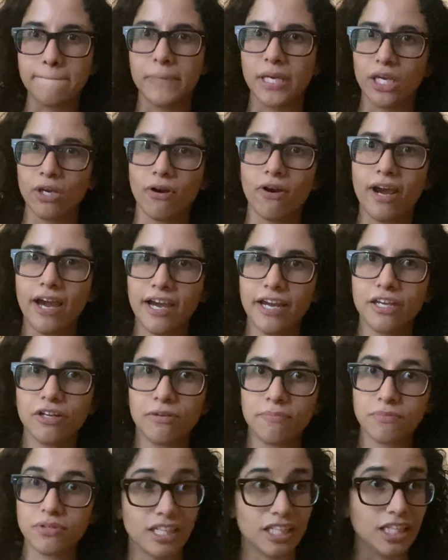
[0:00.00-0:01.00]
bigger
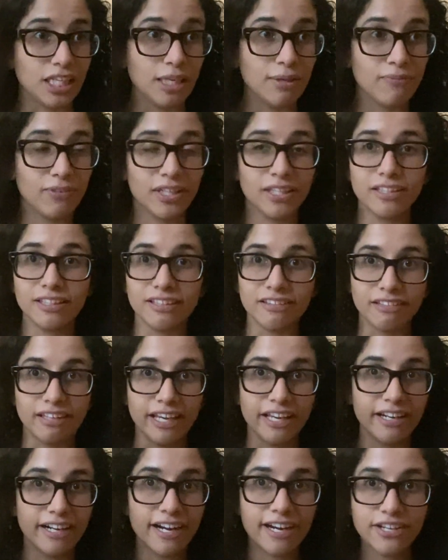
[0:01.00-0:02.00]
items, even
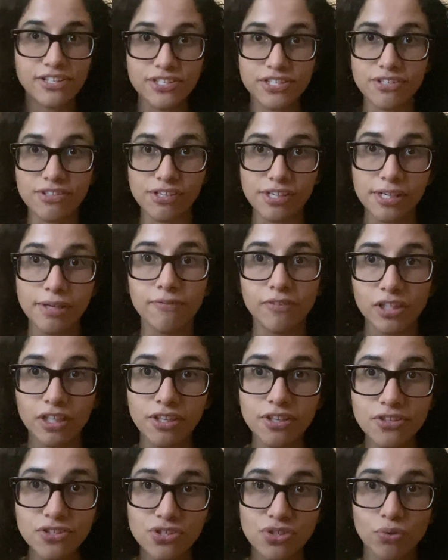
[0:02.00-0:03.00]
dead ass
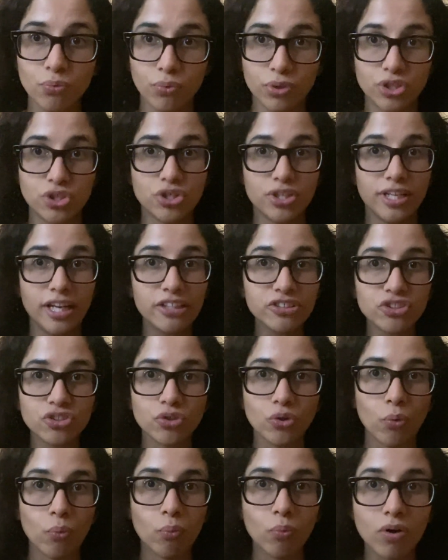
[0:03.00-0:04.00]
TVs, which that's
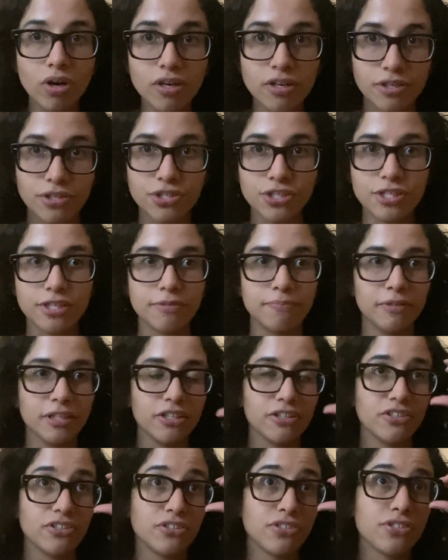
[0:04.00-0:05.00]
the worst
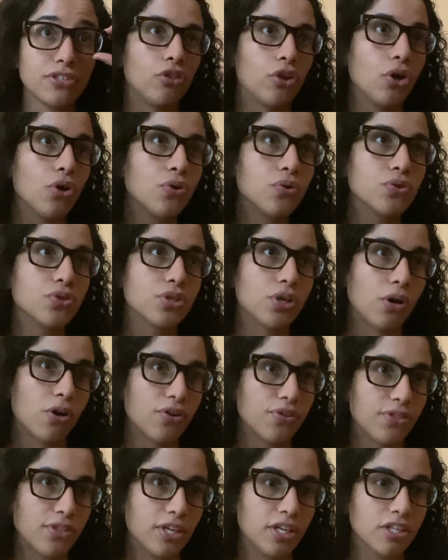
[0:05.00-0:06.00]
because those are
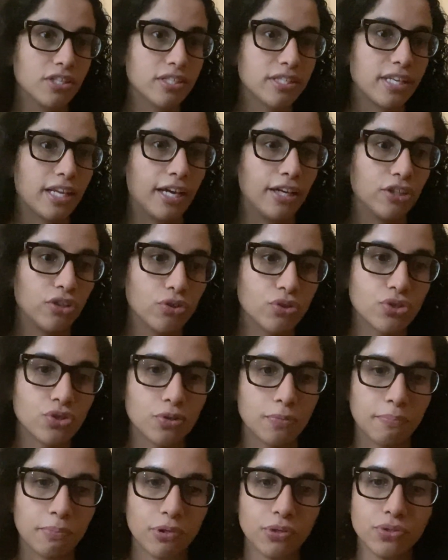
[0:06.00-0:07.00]
things that you're
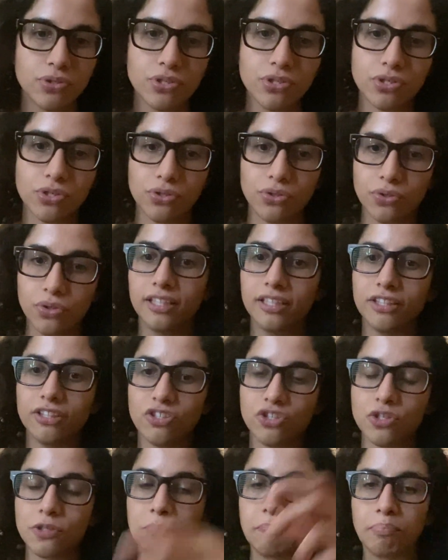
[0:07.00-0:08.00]
supposed to
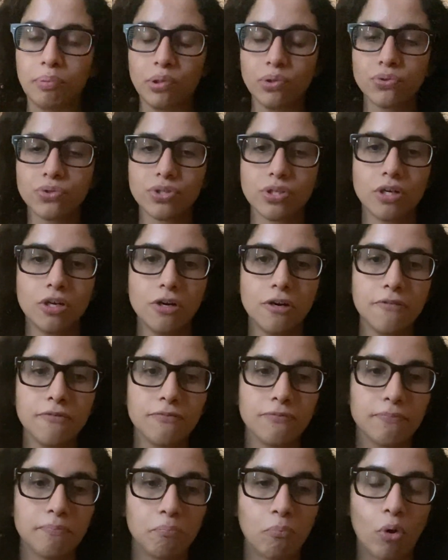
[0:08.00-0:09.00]
dispose
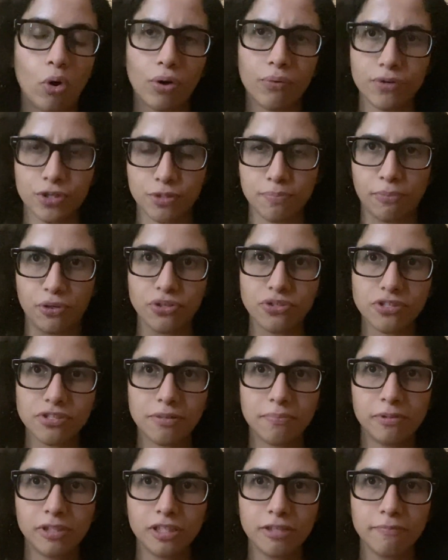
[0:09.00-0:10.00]
of more
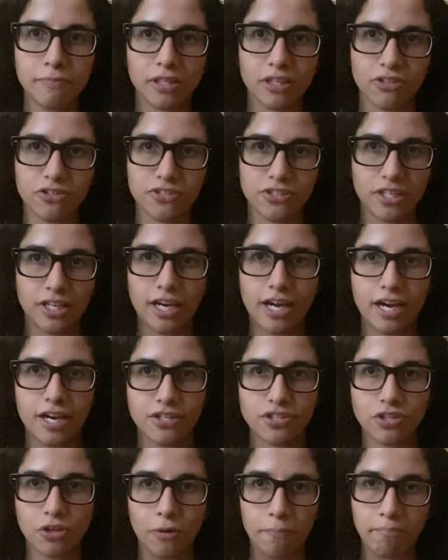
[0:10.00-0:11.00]
responsibly because it
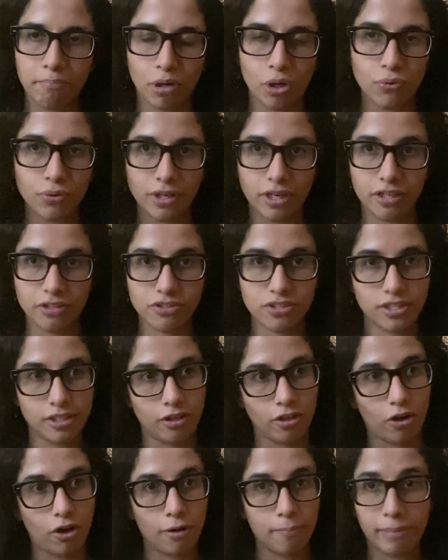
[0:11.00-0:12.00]
has components
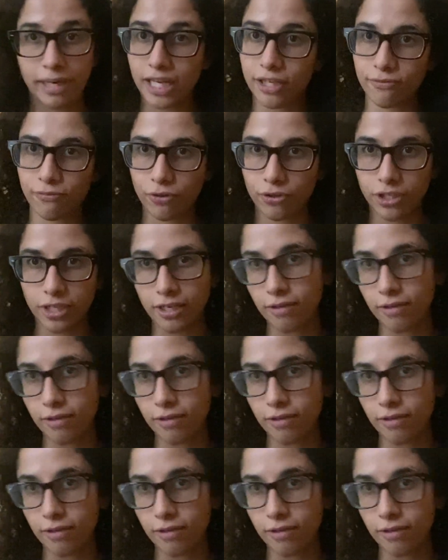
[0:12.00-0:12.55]
that are bad for the